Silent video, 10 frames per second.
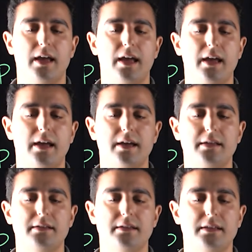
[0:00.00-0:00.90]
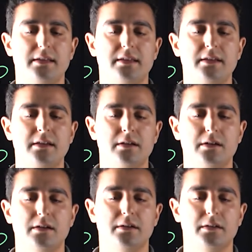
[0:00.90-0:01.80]
And
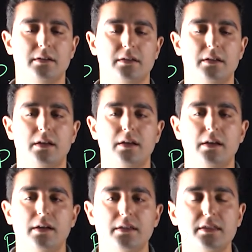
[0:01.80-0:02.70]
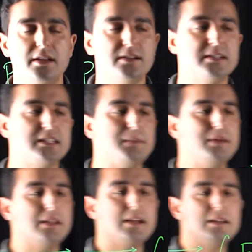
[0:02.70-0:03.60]
here, they're
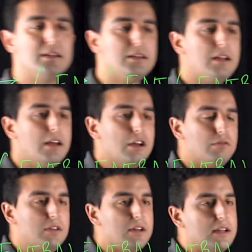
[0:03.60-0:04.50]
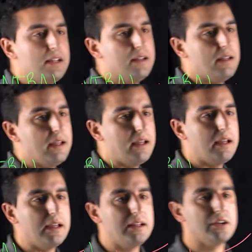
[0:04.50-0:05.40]
stimulated via
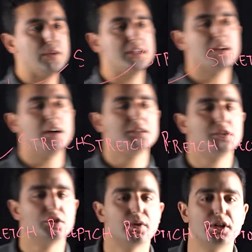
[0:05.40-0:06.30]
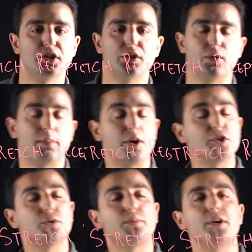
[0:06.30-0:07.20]
increased concentration or
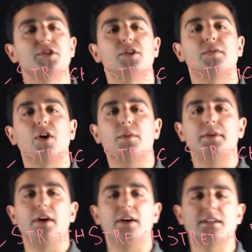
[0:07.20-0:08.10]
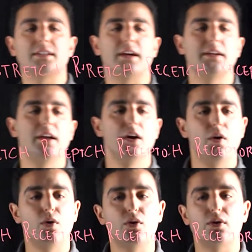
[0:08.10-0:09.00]
partial pressure of carbon dioxide
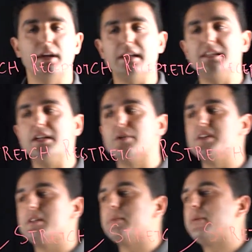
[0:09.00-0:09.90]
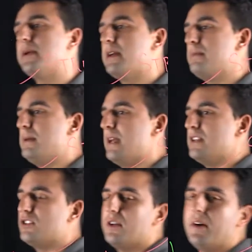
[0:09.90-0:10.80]
or a decrease in
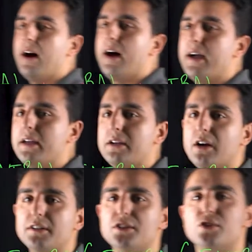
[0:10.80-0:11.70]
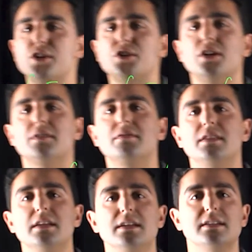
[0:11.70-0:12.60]
pH. So you have a high concentration of
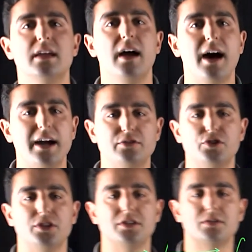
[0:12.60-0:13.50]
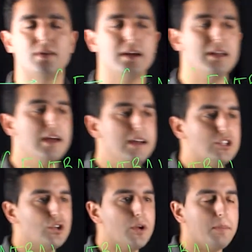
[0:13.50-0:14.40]
these hydrogens, right?
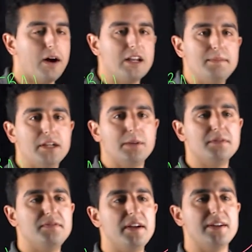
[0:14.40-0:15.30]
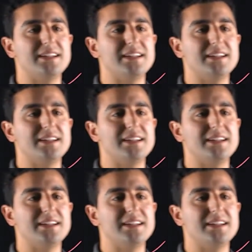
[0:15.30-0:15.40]
So your body becomes very